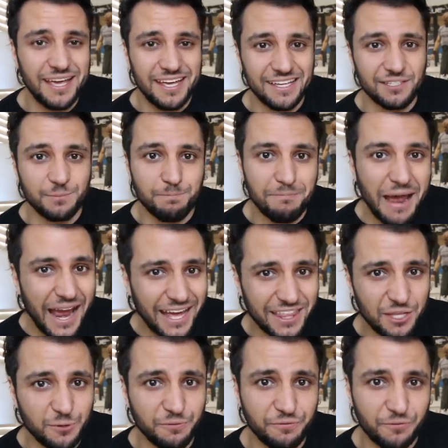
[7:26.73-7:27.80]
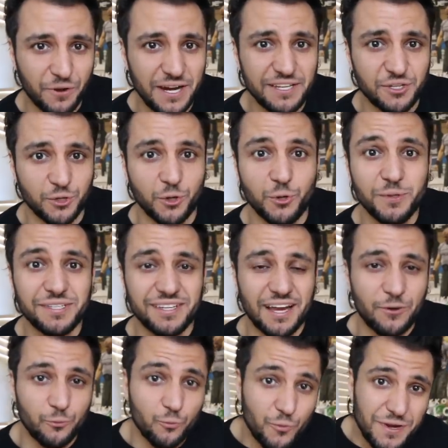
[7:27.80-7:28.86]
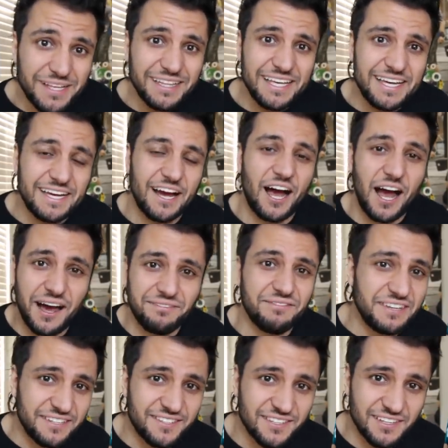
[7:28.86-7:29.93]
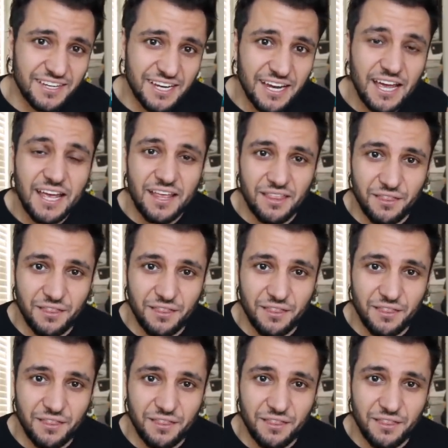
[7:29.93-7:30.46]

is Matthew Fraser, who is really obviously